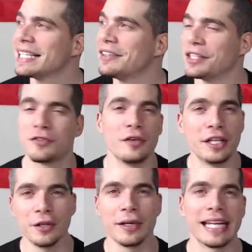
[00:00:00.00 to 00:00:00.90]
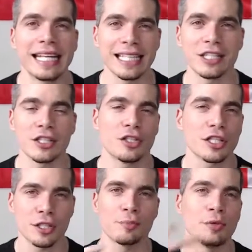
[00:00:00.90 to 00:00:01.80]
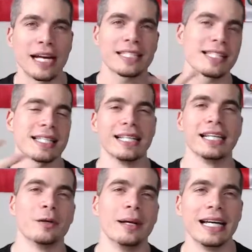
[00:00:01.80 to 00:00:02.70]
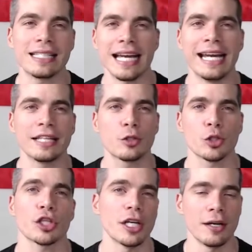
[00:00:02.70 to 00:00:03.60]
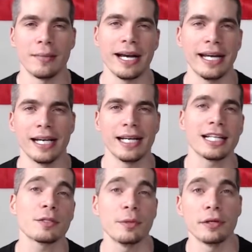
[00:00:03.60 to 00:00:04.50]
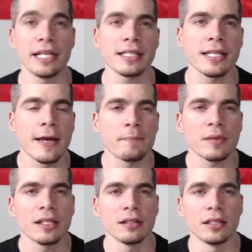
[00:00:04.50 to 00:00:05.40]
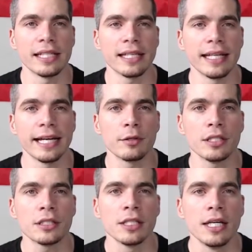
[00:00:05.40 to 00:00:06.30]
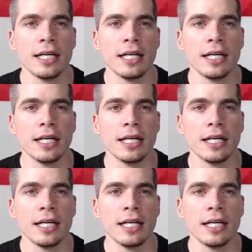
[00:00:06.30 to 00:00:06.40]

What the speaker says: This video in English is just to practice a little bit and to share my experience learning a language.